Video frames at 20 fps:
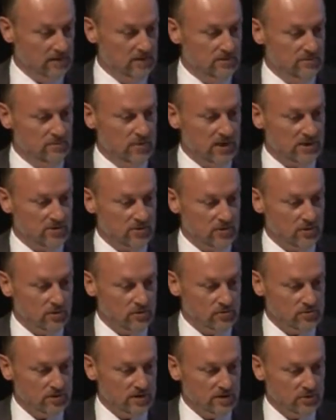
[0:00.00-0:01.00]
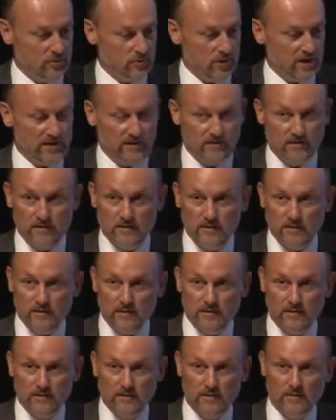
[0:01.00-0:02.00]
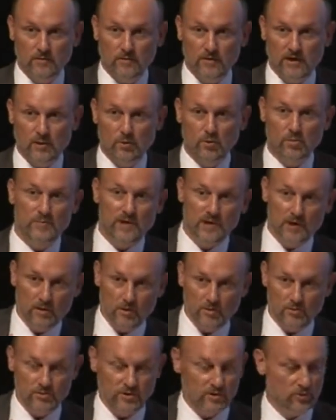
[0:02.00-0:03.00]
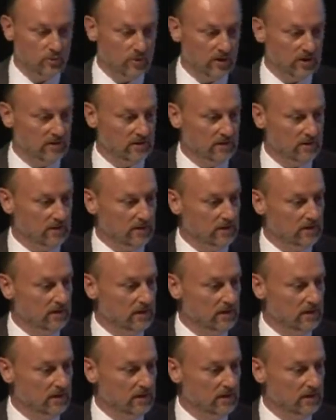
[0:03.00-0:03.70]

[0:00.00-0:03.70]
much closer to IT, or I will be closer to IT.